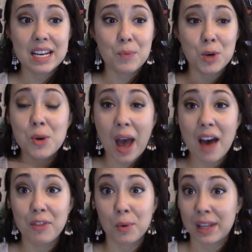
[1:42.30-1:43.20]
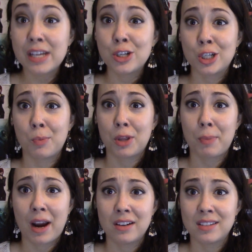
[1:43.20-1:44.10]
when you have the relationship with your
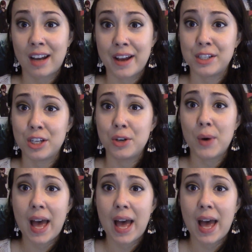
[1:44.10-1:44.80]
parents that I do.